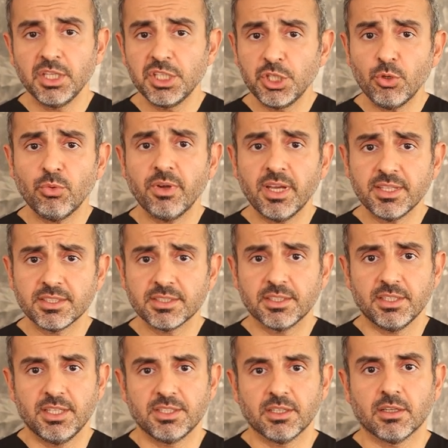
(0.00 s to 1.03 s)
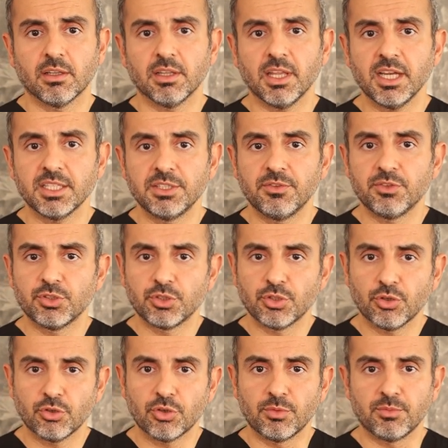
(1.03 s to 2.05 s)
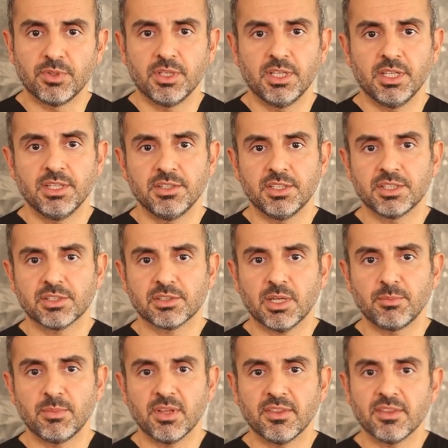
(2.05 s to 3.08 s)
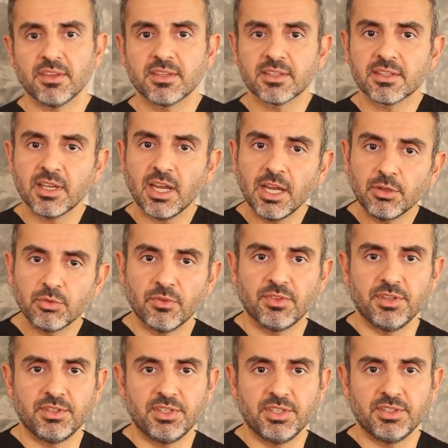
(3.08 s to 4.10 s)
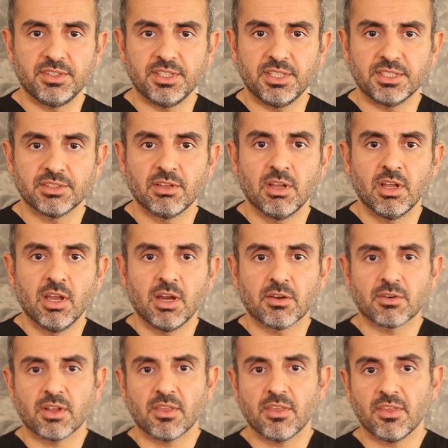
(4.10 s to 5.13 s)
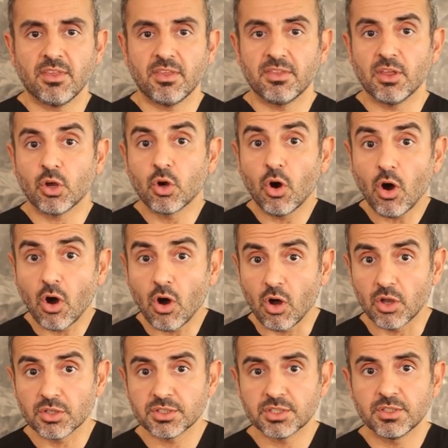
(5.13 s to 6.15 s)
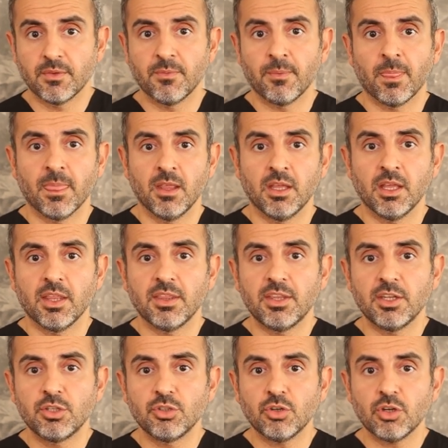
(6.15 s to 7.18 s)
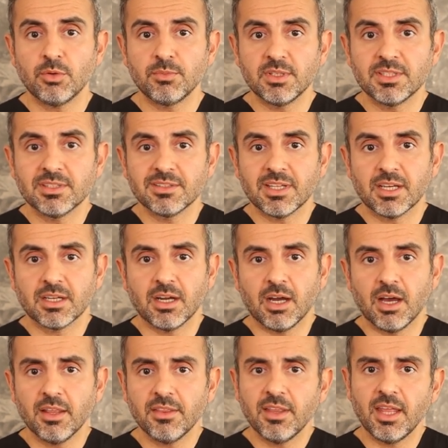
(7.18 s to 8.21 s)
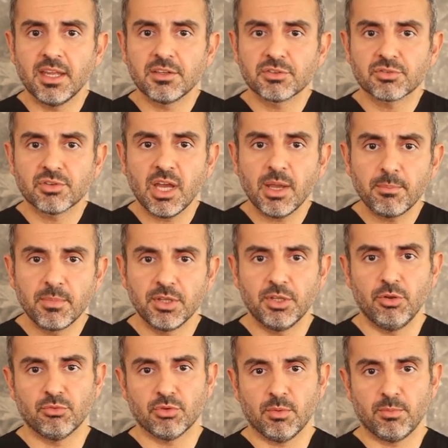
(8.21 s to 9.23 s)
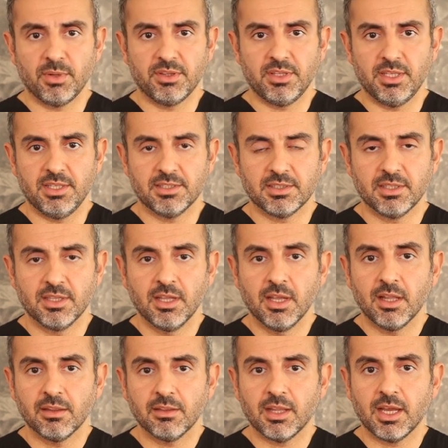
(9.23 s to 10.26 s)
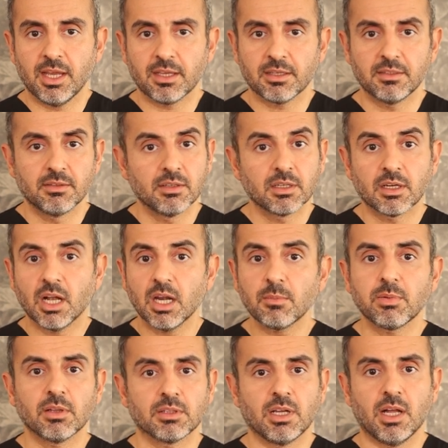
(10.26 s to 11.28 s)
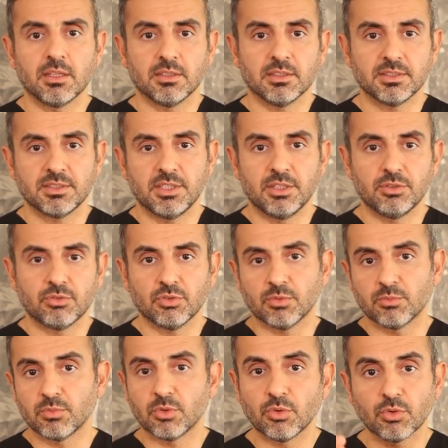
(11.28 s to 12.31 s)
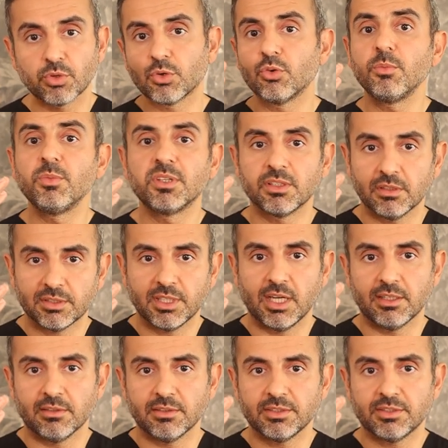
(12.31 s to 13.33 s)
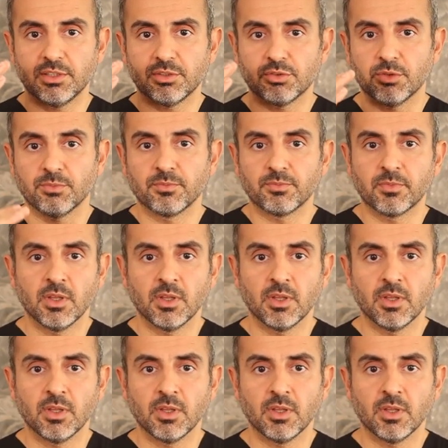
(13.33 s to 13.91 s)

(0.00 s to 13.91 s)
TOS is a collective term describing the site of the disease rather than the cause. The term is like other entrapment neuropathies, like carpal tunnel syndrome or cubital tunnel syndrome.